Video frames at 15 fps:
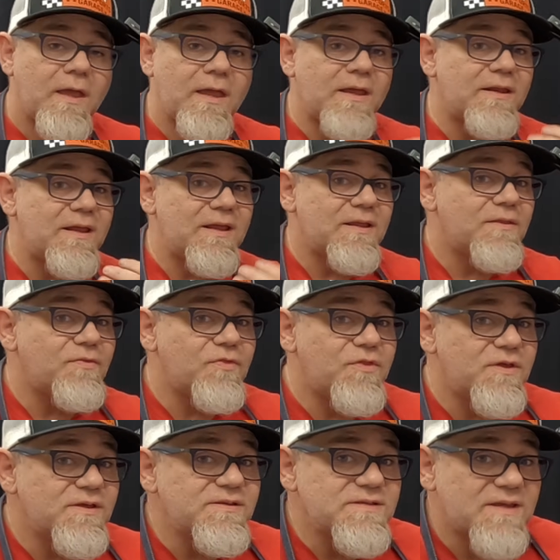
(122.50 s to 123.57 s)
And in
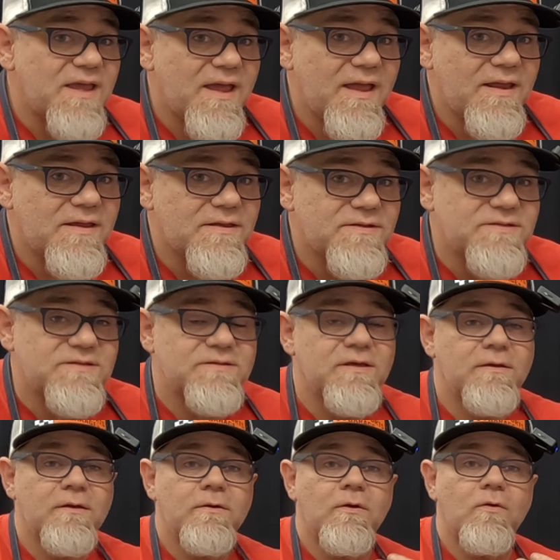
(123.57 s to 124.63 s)
this case,
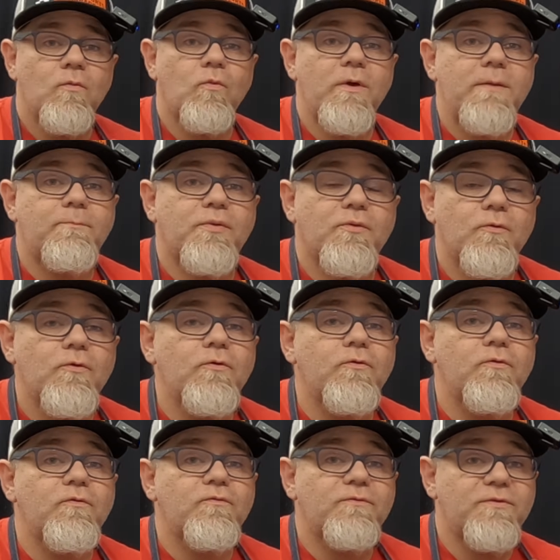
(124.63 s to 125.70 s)
we
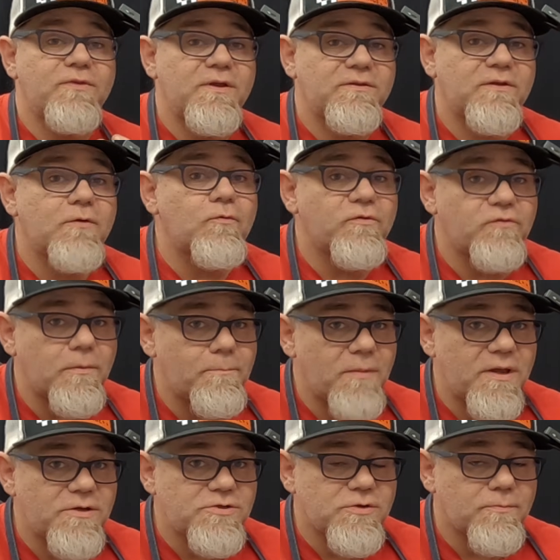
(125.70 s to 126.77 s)
proved that there was a
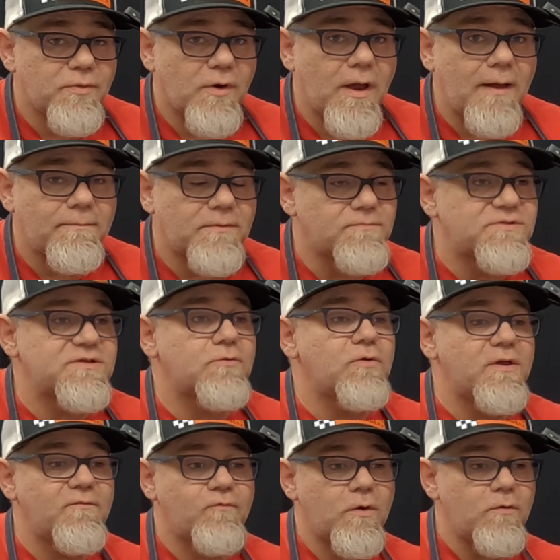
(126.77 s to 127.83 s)
major problem. So
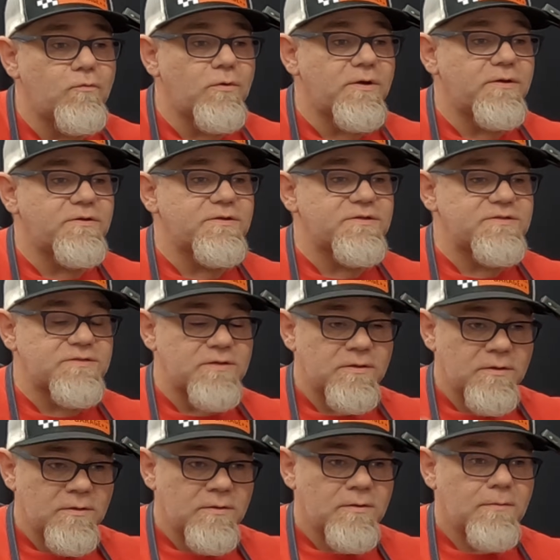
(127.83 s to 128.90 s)
if we would have just
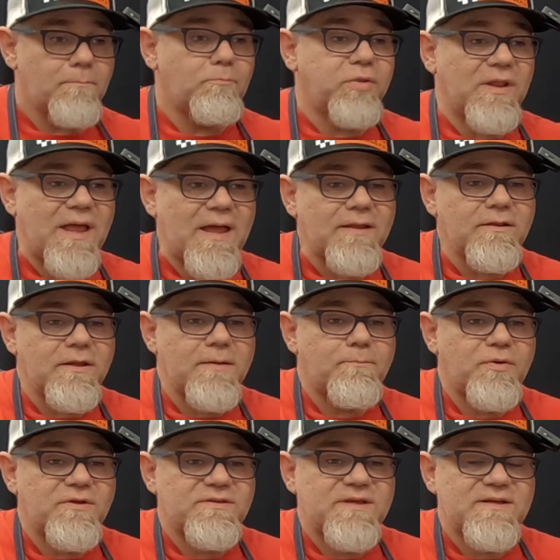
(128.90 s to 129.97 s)
blindly
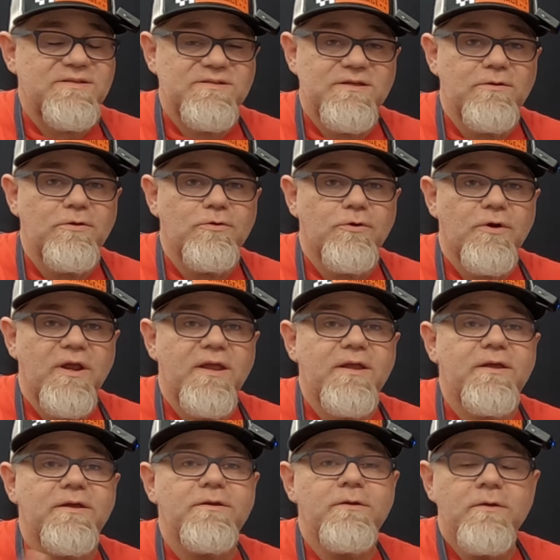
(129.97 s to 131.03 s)
put that cylinder
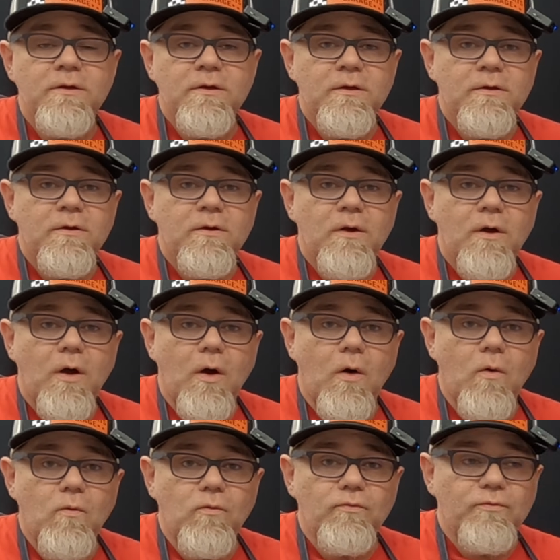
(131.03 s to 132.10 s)
head
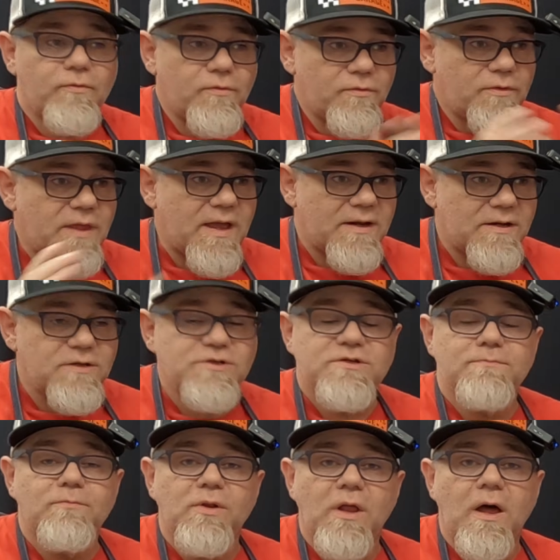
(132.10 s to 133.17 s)
on that
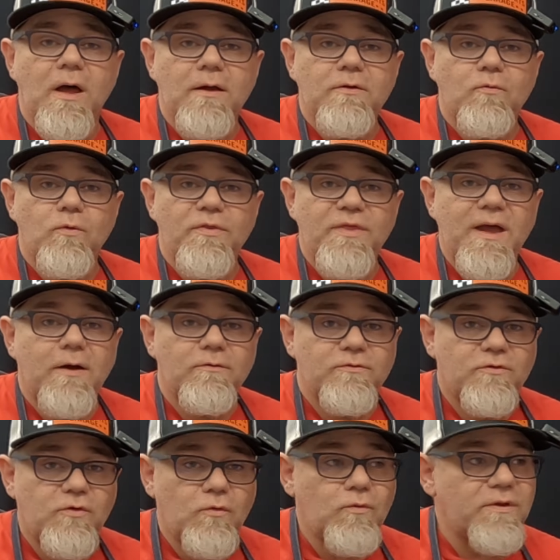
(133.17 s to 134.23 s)
engine block
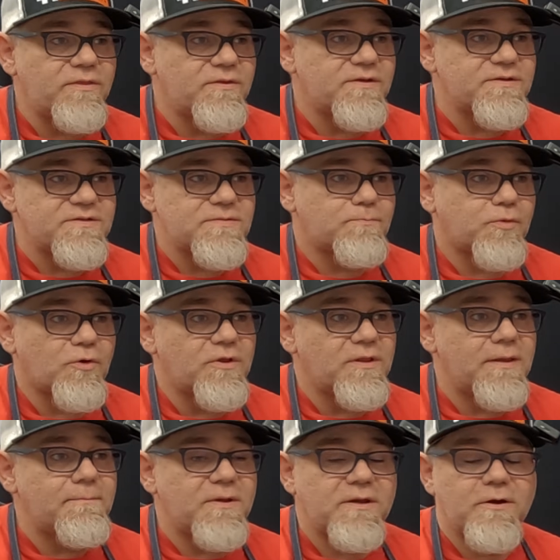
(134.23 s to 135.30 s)
without doing this
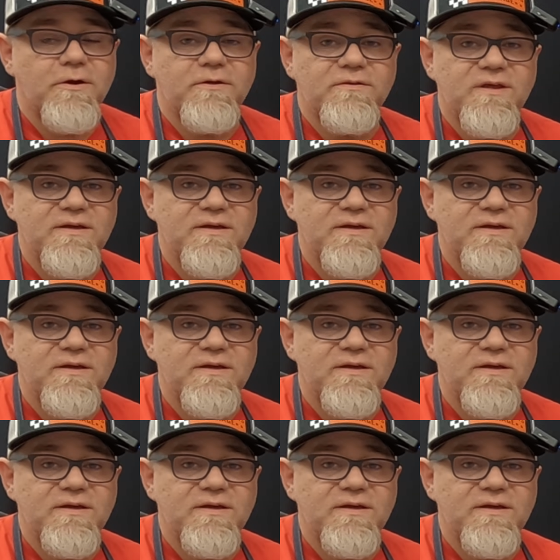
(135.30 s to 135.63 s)
preliminary